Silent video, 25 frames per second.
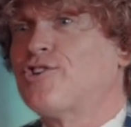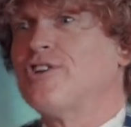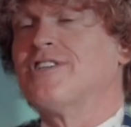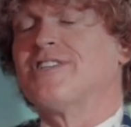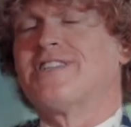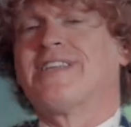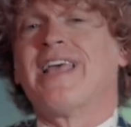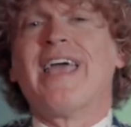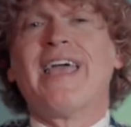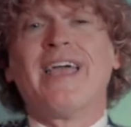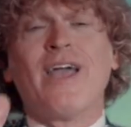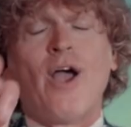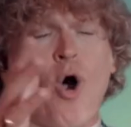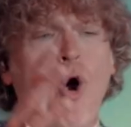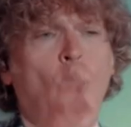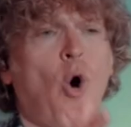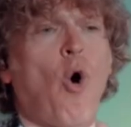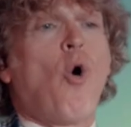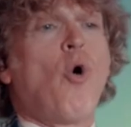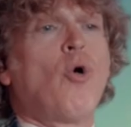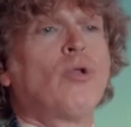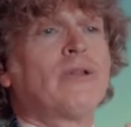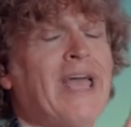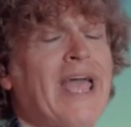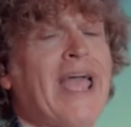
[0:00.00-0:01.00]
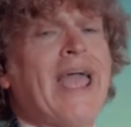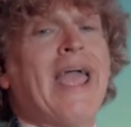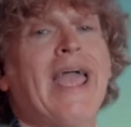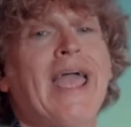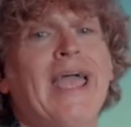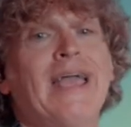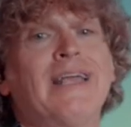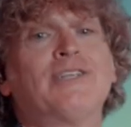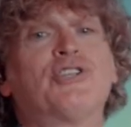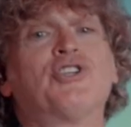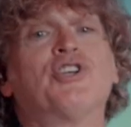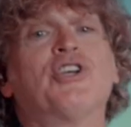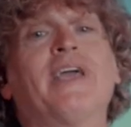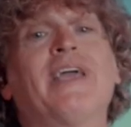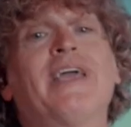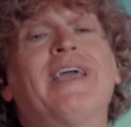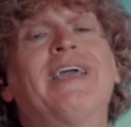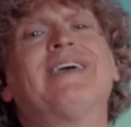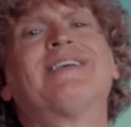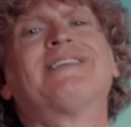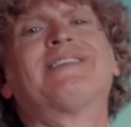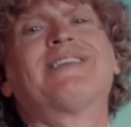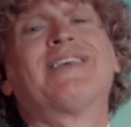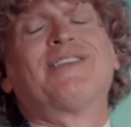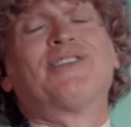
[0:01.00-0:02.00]
to say old age
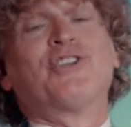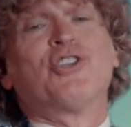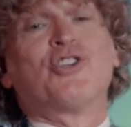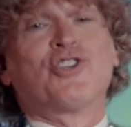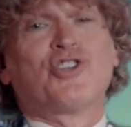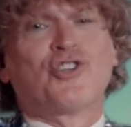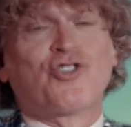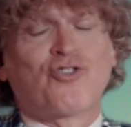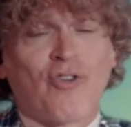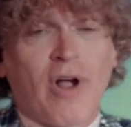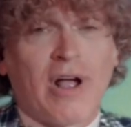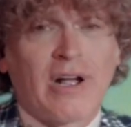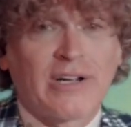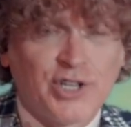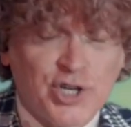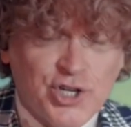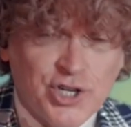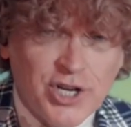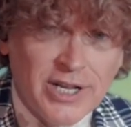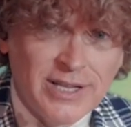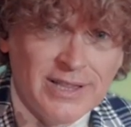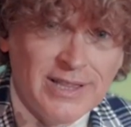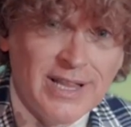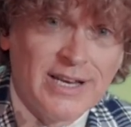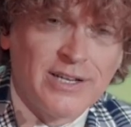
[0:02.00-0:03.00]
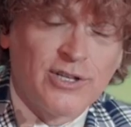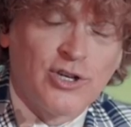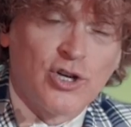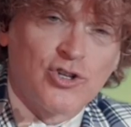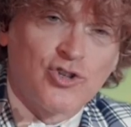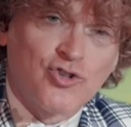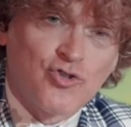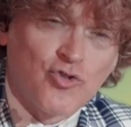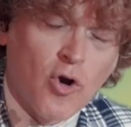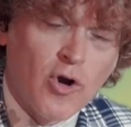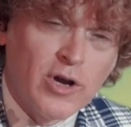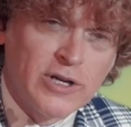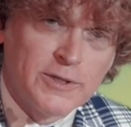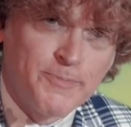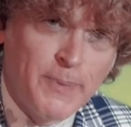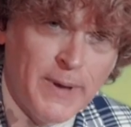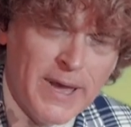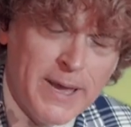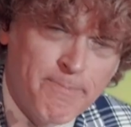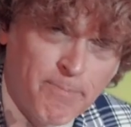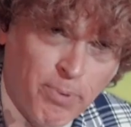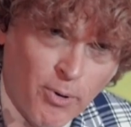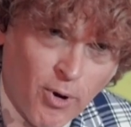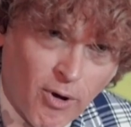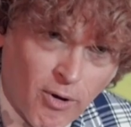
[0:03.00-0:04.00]
is a destruction that destroys
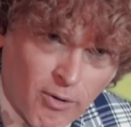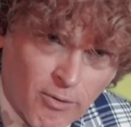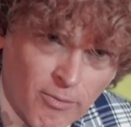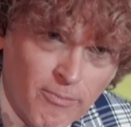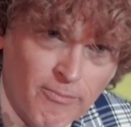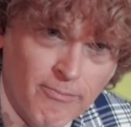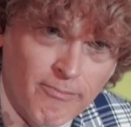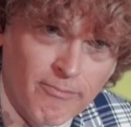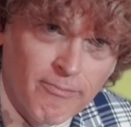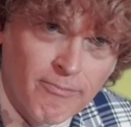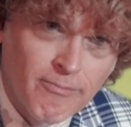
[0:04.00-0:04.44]
people